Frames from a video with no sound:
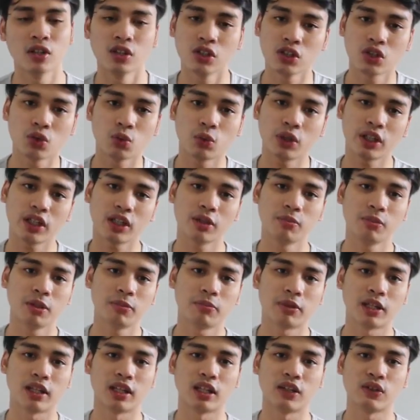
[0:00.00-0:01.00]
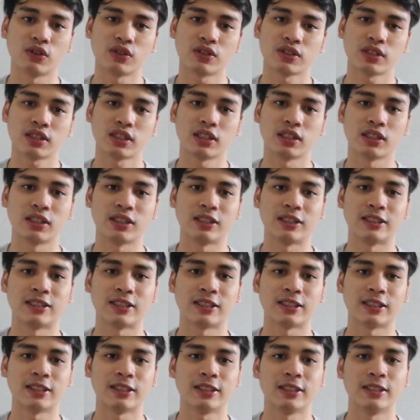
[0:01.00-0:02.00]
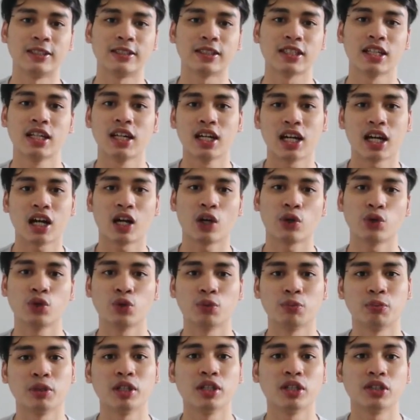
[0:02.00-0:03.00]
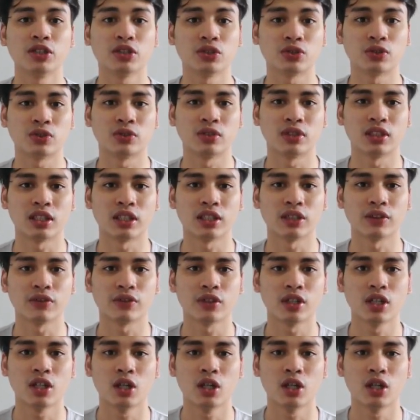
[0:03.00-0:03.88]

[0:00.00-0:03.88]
So what I mean by lifestyle design is how you manage your own life.